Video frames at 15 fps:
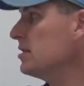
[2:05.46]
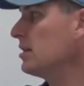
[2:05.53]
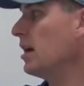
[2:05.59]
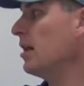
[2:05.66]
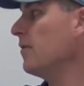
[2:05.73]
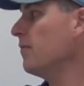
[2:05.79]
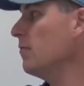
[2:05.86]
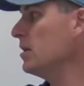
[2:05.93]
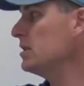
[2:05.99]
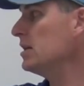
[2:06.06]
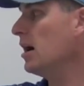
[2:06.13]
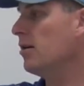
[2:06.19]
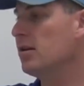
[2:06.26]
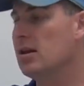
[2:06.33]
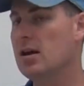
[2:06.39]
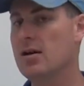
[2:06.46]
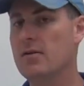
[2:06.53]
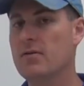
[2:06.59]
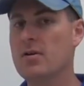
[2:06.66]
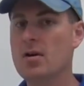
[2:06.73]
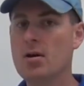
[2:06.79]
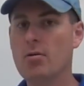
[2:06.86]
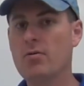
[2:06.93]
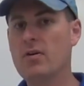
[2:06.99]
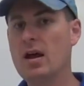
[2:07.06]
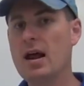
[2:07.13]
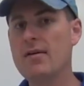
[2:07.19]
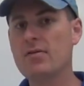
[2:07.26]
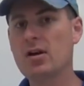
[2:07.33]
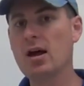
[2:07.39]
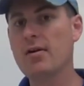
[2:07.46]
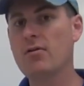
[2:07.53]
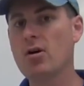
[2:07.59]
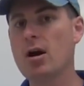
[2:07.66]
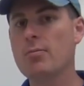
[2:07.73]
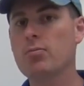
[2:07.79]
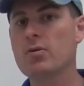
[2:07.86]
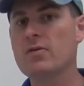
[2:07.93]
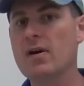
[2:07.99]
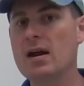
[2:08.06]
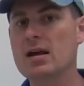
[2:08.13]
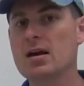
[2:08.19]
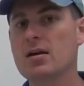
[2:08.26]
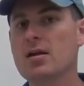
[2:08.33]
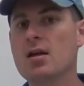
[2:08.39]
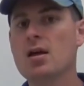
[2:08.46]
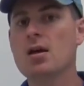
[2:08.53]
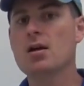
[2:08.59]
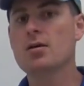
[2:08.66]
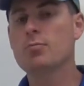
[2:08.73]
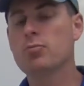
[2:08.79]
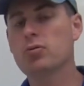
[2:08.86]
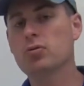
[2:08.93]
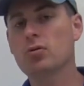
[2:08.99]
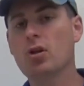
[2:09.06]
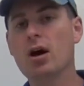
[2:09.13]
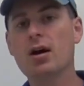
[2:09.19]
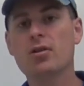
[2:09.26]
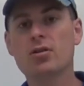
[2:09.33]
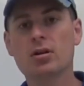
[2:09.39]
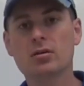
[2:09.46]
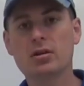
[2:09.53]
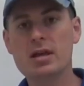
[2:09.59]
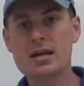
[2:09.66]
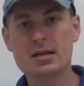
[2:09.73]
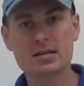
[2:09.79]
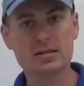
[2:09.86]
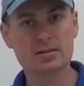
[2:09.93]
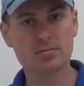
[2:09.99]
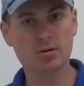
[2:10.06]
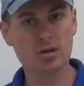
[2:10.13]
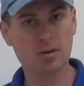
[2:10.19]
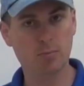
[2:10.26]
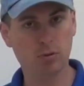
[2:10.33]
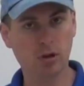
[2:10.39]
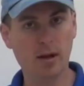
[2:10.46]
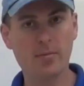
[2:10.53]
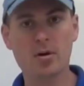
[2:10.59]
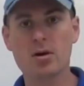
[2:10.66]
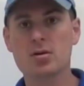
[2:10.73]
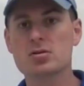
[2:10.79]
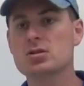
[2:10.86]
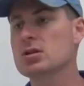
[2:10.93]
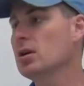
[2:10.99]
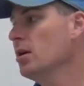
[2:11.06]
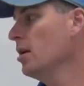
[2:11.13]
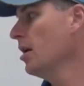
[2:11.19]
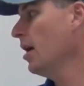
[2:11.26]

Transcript: this kind of mentality of we've got to have a cover up, we've got to plug the leaks with the plumbers,